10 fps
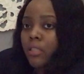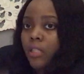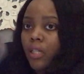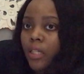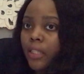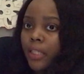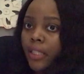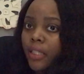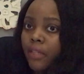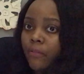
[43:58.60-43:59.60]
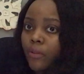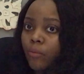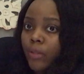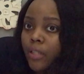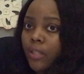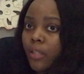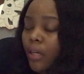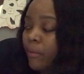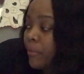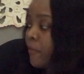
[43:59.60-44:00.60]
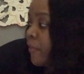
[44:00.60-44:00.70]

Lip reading: done. And even with the